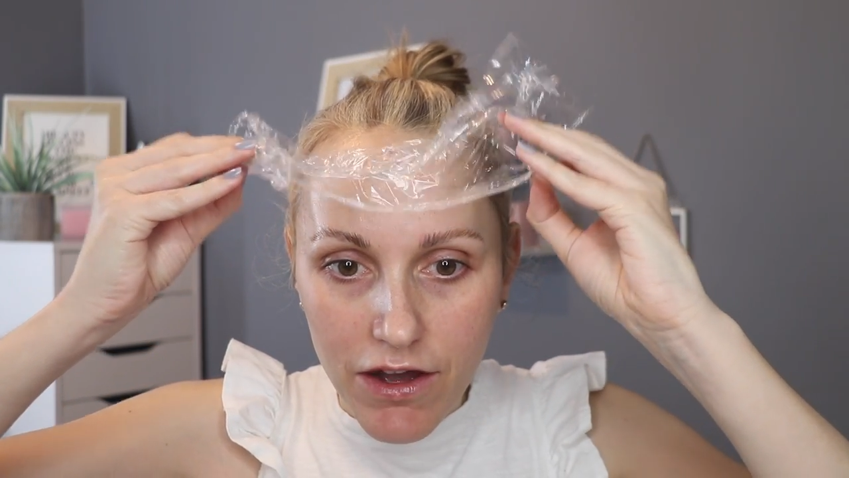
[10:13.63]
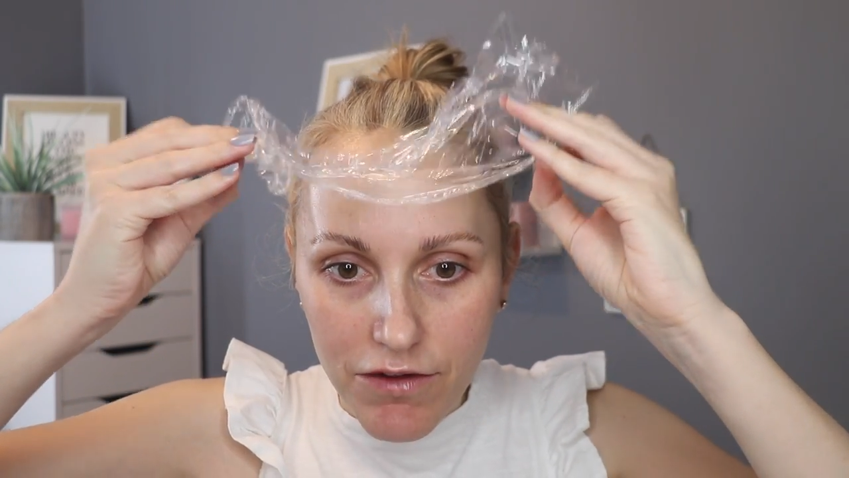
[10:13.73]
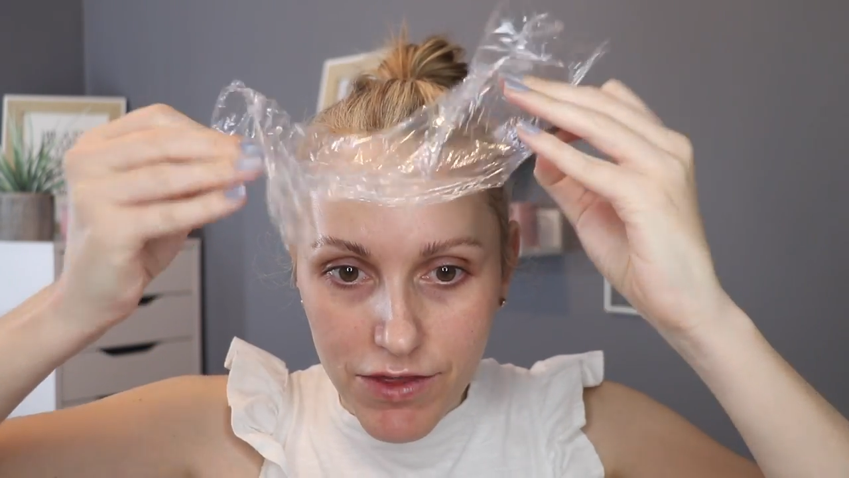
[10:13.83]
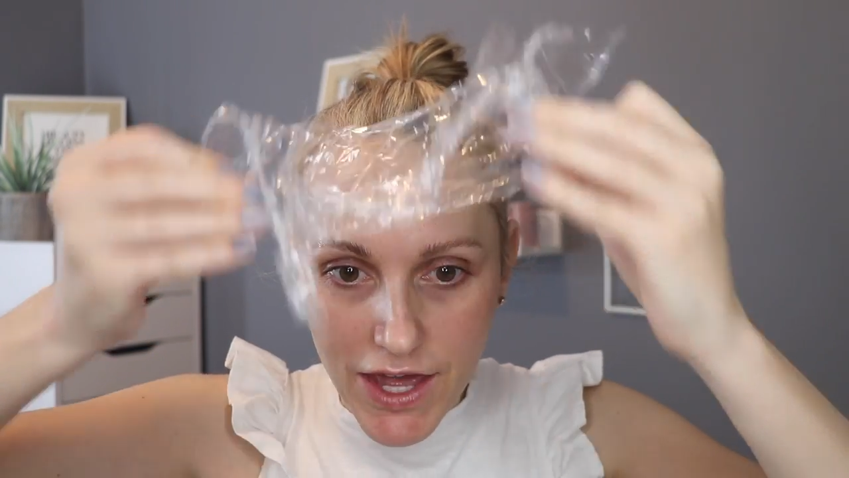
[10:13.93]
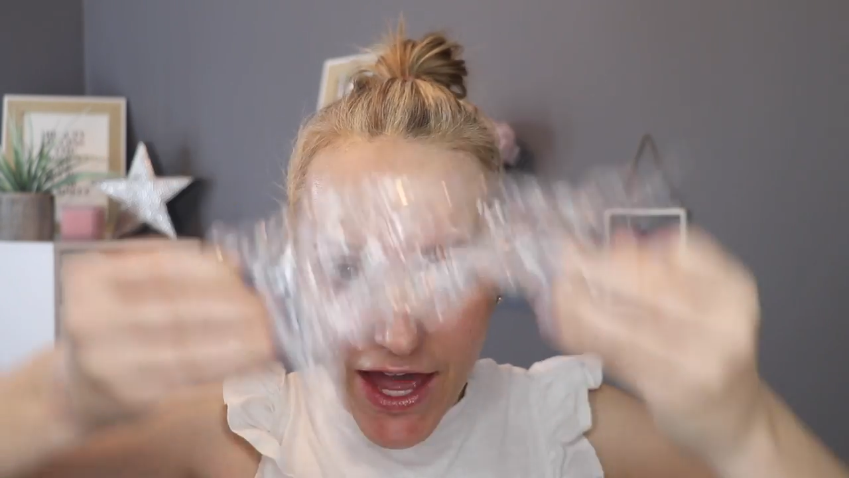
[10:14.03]

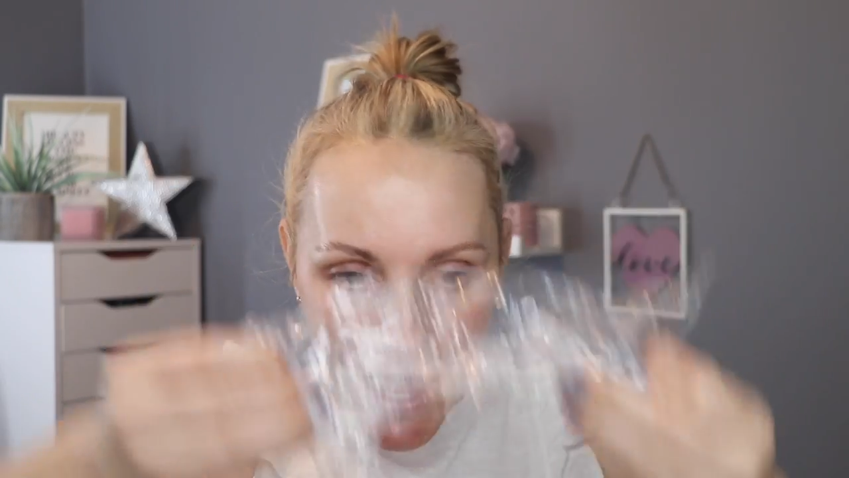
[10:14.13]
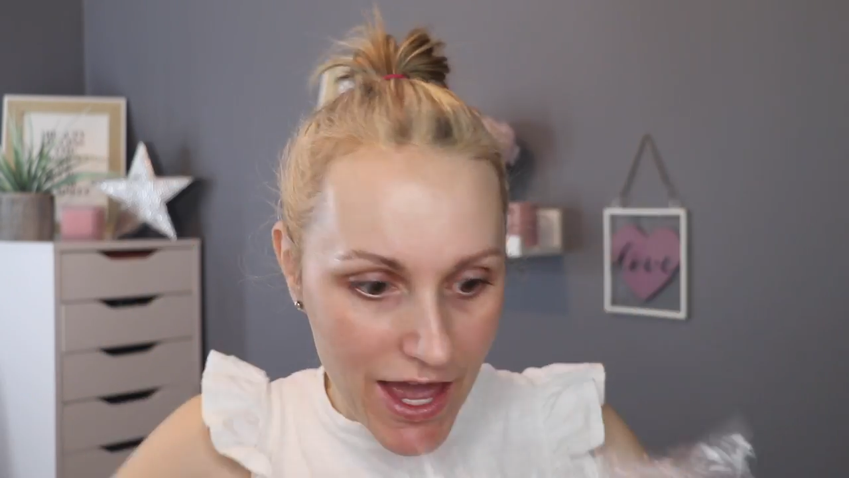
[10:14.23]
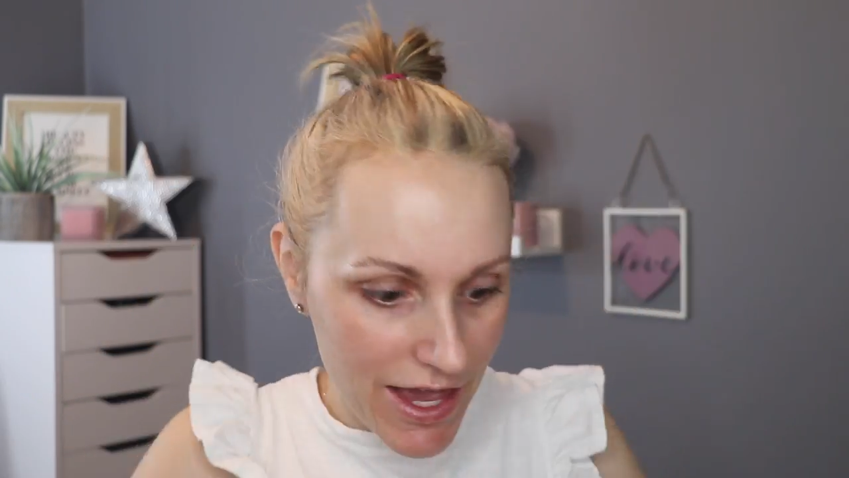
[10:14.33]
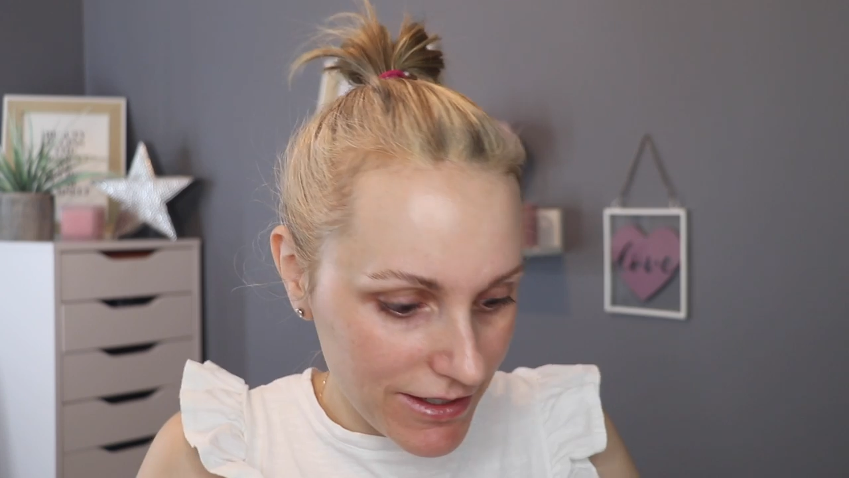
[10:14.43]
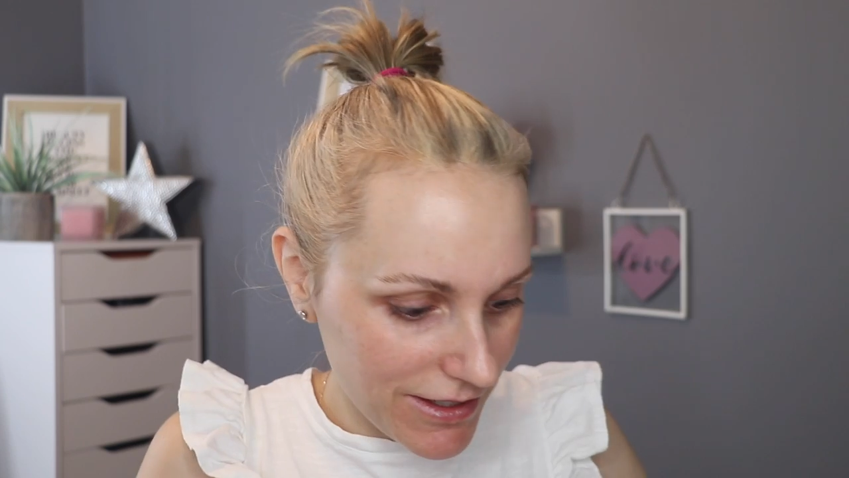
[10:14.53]
of the
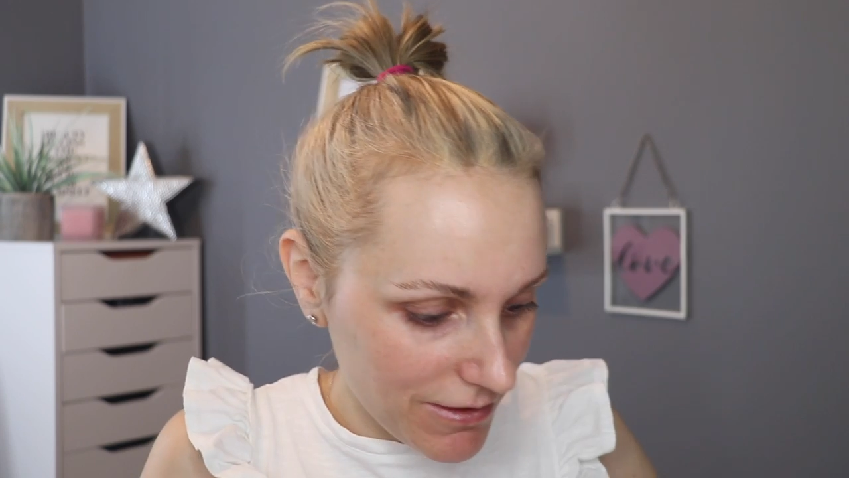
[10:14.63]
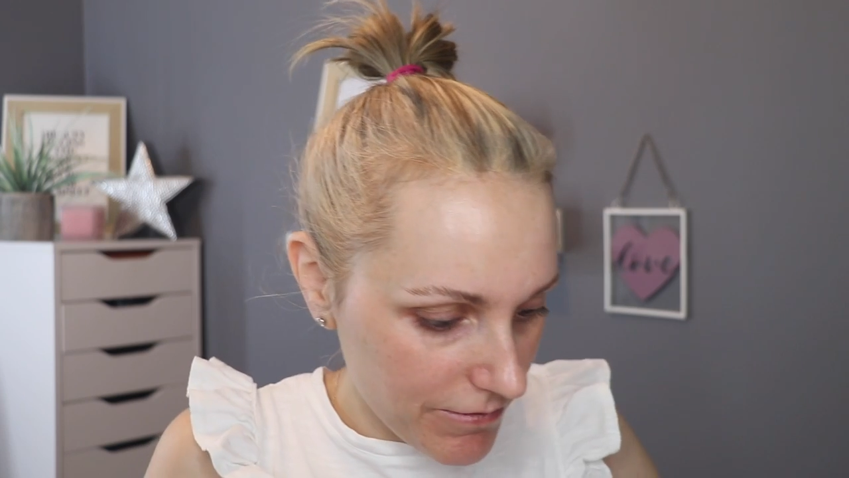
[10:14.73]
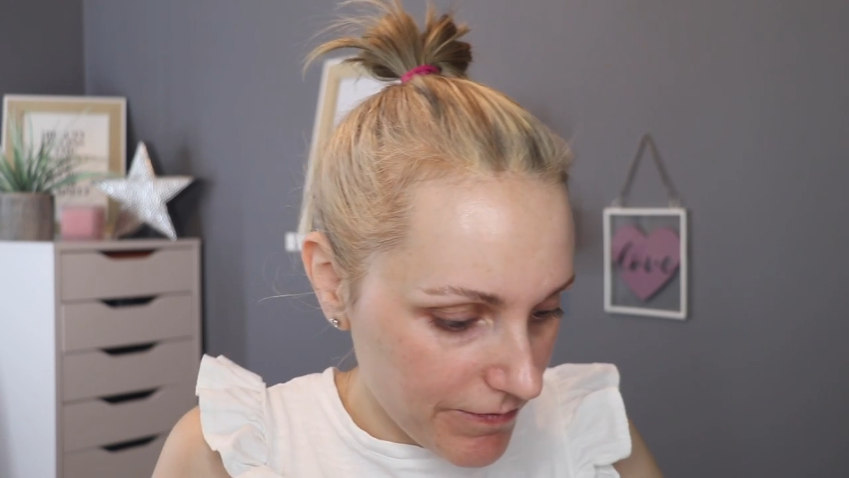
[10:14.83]
hairs.